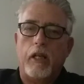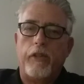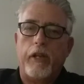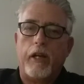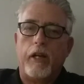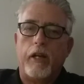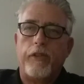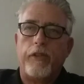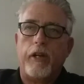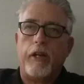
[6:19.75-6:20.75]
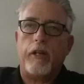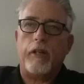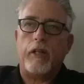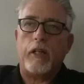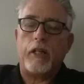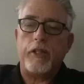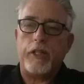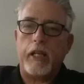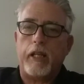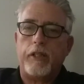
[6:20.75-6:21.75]
They're
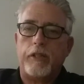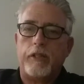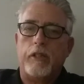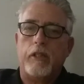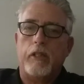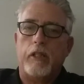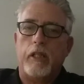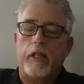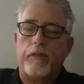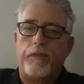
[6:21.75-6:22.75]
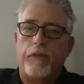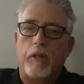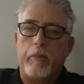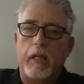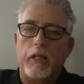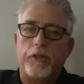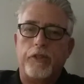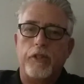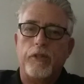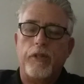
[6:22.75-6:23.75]
content. If a bill
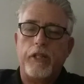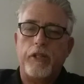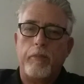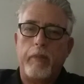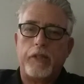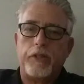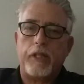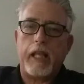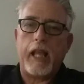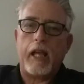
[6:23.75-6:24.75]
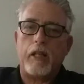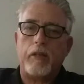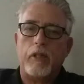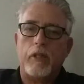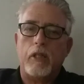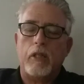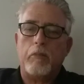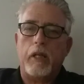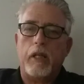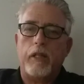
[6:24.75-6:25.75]
is due, they do the best they can.
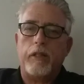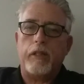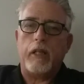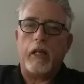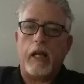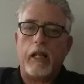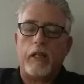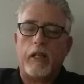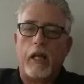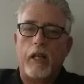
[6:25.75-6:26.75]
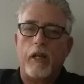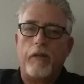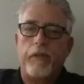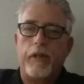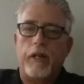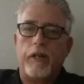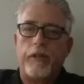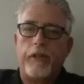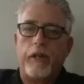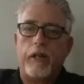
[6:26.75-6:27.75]
But I love
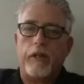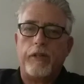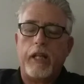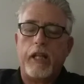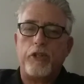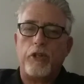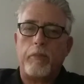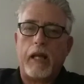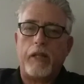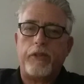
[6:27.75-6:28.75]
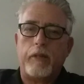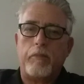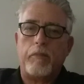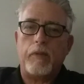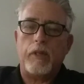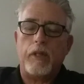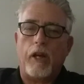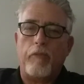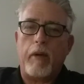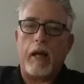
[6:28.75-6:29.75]
their nature about them,
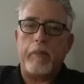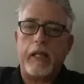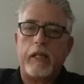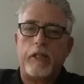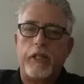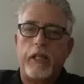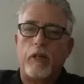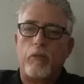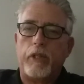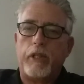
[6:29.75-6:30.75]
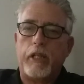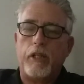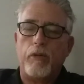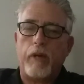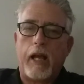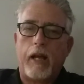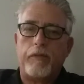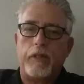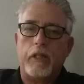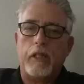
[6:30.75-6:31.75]
about being content in what they do
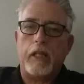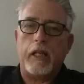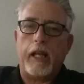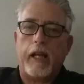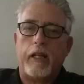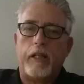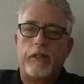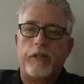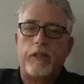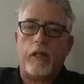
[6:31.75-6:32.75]
have, and